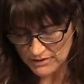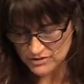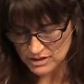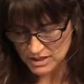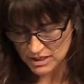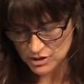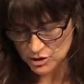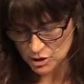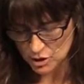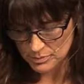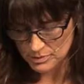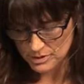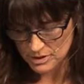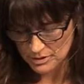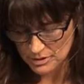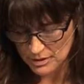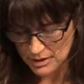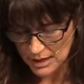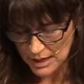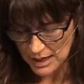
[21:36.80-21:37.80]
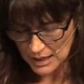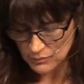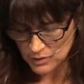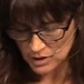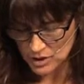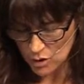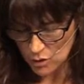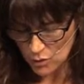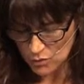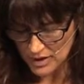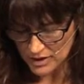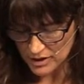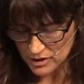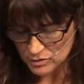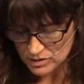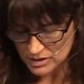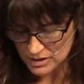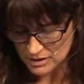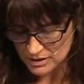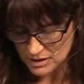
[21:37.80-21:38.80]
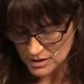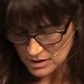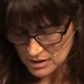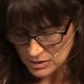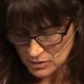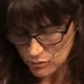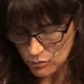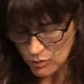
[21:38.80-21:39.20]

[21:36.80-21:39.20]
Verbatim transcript: left Egypt. And we know that you did